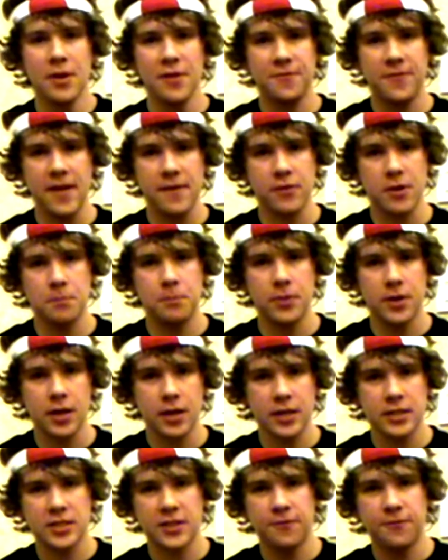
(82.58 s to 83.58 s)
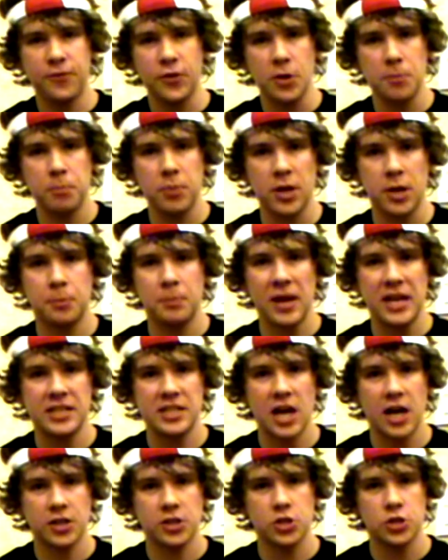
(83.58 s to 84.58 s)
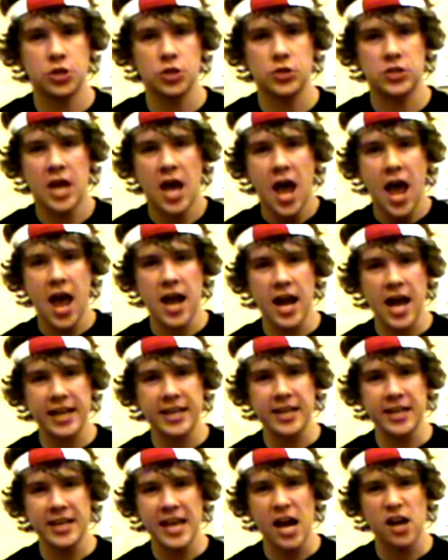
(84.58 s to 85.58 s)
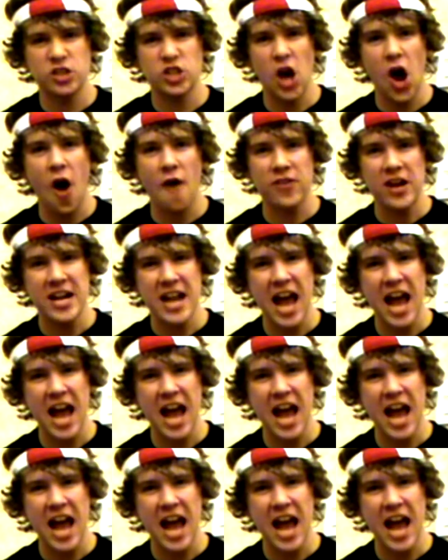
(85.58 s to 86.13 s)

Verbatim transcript: My favorite book is The Foot Book by Dr. Seuss, and I can count to over